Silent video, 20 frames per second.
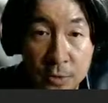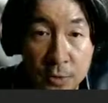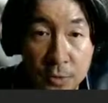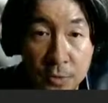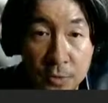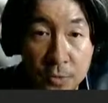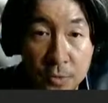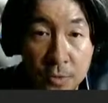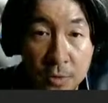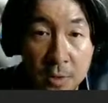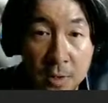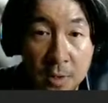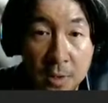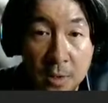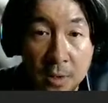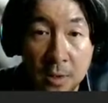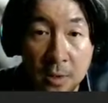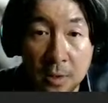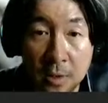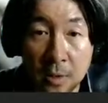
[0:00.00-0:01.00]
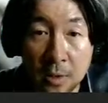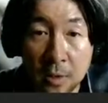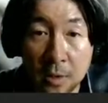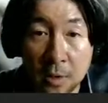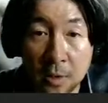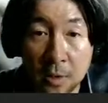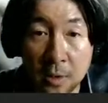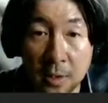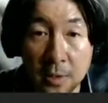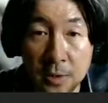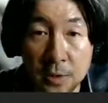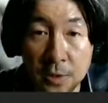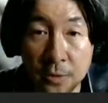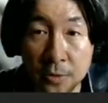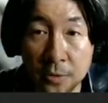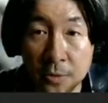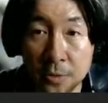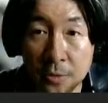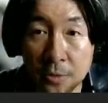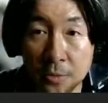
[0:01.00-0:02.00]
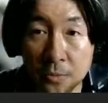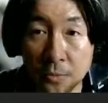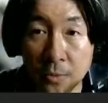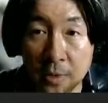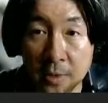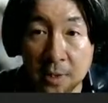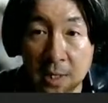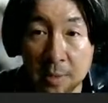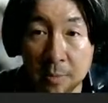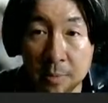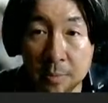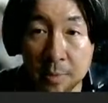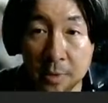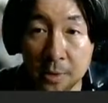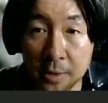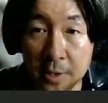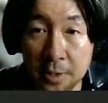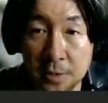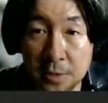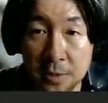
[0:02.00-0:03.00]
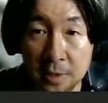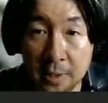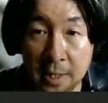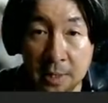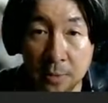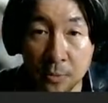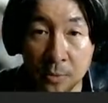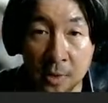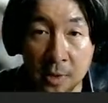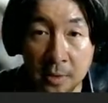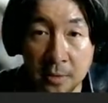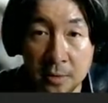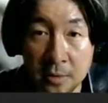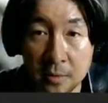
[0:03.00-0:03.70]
2. Consider what capabilities that I want.